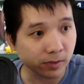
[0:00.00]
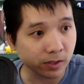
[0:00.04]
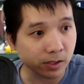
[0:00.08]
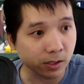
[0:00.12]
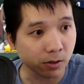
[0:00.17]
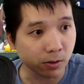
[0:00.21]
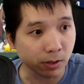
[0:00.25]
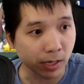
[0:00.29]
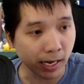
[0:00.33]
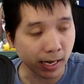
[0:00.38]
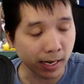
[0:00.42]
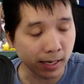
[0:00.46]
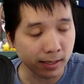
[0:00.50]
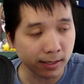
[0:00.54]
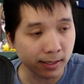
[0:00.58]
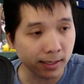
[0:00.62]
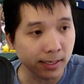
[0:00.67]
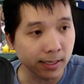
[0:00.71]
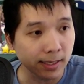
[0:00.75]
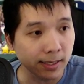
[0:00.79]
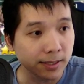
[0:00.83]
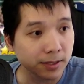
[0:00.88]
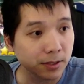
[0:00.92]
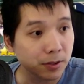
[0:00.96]
Okay,
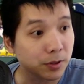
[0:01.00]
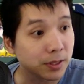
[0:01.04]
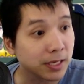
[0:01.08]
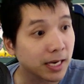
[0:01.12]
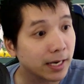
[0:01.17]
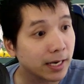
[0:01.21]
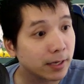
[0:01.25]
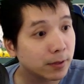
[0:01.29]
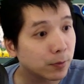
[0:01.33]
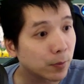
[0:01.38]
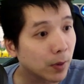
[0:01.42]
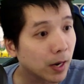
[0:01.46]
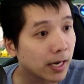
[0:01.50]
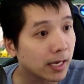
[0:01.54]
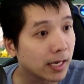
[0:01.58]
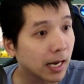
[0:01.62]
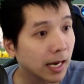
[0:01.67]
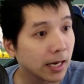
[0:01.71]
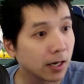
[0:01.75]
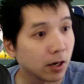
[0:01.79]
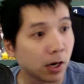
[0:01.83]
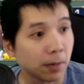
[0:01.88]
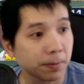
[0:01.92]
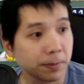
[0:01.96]
so that is why
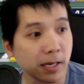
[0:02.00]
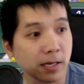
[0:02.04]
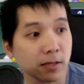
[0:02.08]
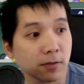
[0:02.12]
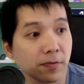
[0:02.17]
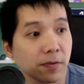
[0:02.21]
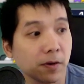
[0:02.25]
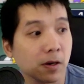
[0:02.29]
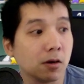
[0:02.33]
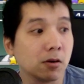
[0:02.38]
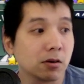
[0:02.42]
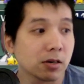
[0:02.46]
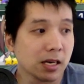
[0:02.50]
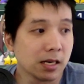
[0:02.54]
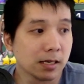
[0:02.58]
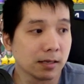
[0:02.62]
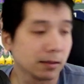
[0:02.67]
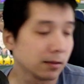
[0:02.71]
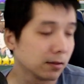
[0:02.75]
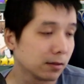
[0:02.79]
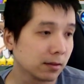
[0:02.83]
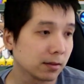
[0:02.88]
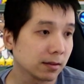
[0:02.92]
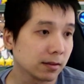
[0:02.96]
I opt in for, okay,
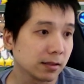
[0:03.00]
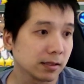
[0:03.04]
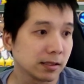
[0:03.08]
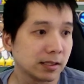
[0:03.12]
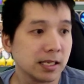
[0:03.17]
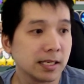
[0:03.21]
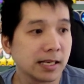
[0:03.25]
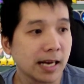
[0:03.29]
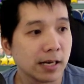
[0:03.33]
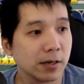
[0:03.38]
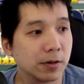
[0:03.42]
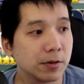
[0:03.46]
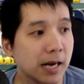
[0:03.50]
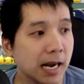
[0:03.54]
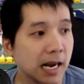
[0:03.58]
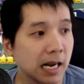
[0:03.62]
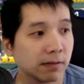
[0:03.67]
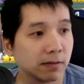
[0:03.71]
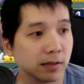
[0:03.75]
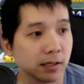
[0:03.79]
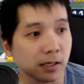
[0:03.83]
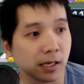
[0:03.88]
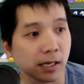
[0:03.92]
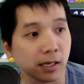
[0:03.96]
since I don't have
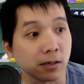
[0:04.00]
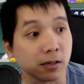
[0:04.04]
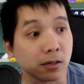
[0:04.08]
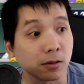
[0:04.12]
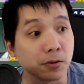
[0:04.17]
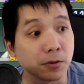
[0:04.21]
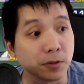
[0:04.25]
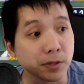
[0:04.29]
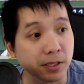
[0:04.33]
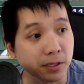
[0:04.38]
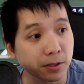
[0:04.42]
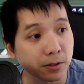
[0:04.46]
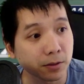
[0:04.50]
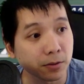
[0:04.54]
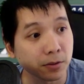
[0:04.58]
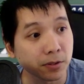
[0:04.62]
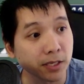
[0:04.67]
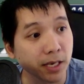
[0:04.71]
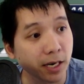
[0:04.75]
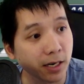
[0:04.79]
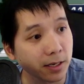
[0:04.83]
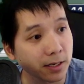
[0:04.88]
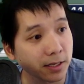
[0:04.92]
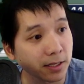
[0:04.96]
like a
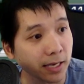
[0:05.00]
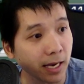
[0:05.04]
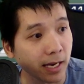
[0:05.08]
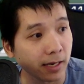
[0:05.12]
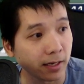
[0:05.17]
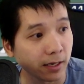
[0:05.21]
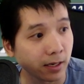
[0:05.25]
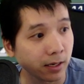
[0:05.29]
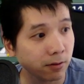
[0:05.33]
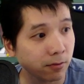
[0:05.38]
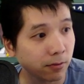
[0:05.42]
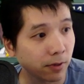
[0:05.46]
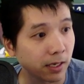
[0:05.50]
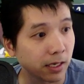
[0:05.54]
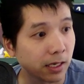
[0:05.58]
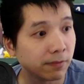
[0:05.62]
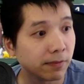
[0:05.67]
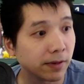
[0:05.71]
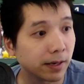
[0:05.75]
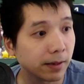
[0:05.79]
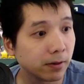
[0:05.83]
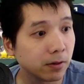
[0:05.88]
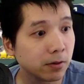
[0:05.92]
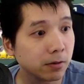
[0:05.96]
Crusader set here, right? If
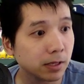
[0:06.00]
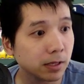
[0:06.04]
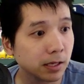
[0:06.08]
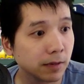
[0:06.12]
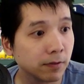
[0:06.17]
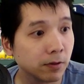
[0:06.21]
you're